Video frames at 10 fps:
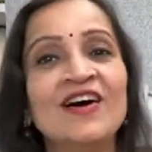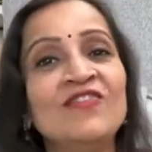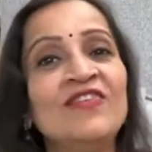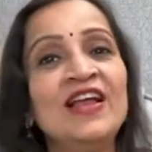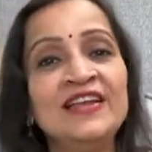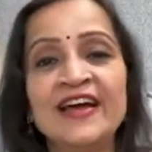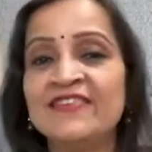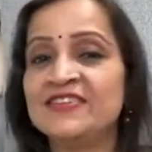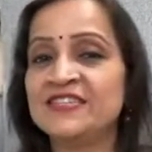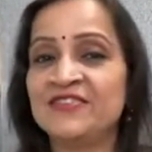a well
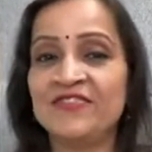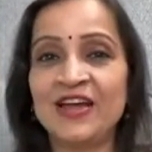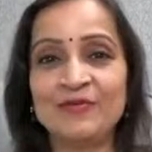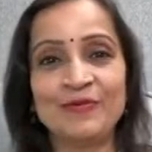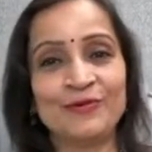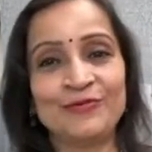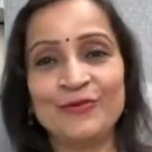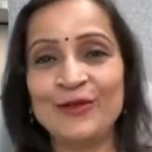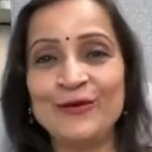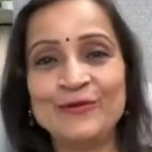diversified
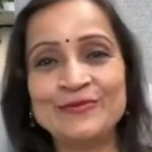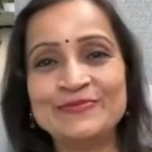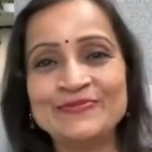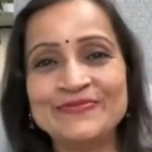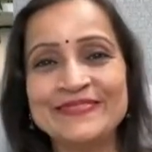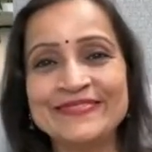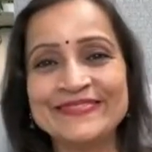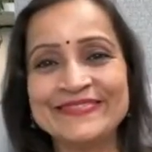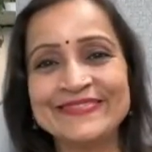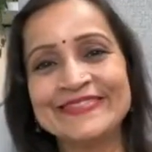portfolio.
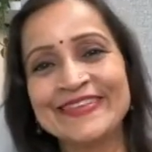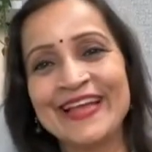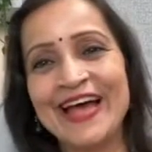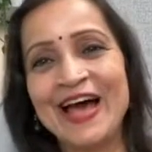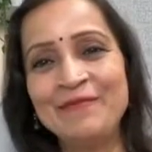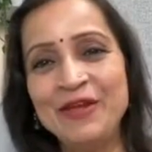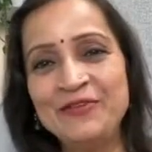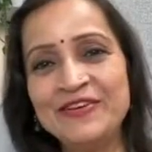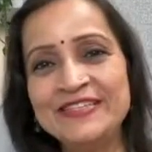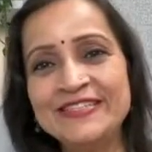Happy
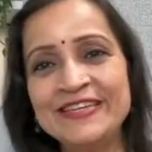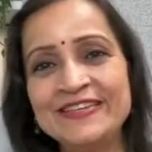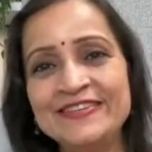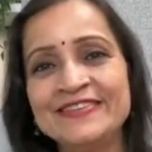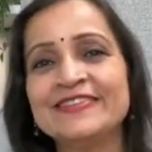investing!